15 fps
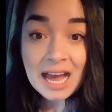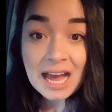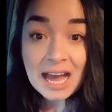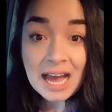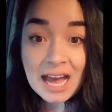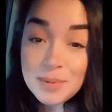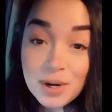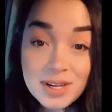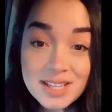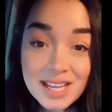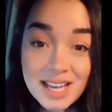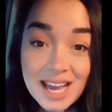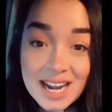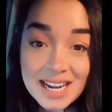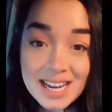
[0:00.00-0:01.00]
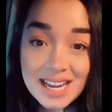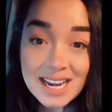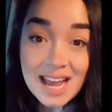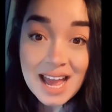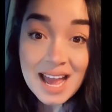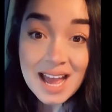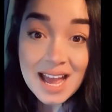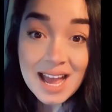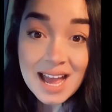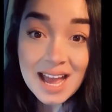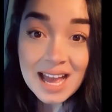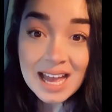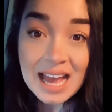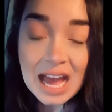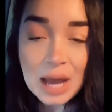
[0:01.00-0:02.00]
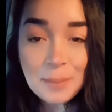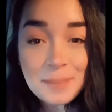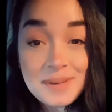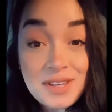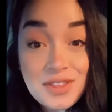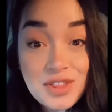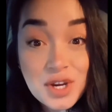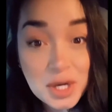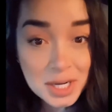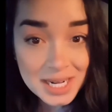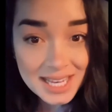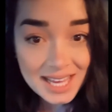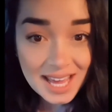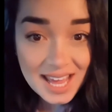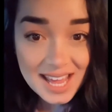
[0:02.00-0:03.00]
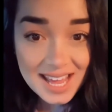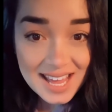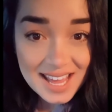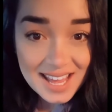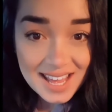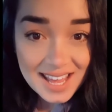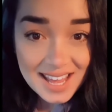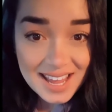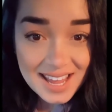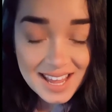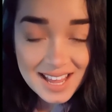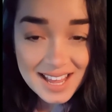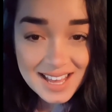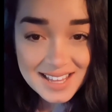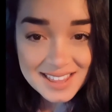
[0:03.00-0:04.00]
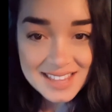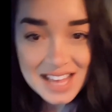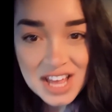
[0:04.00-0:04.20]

Happy birthday, Arena! Happy 30th!